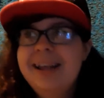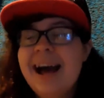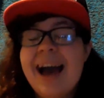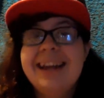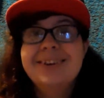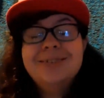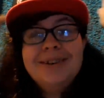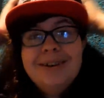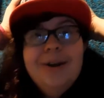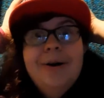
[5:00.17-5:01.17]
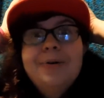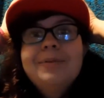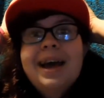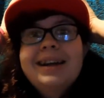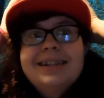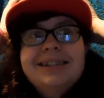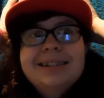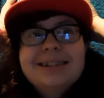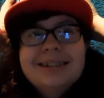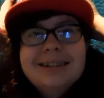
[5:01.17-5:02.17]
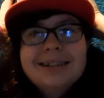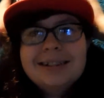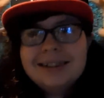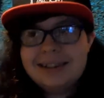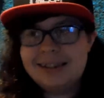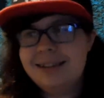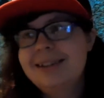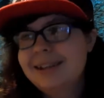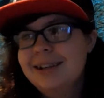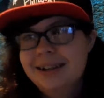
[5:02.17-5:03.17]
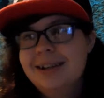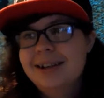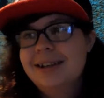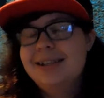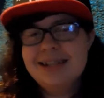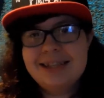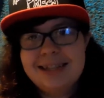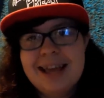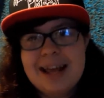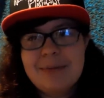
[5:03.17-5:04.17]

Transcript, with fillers: I don't know, man. It's just just thinking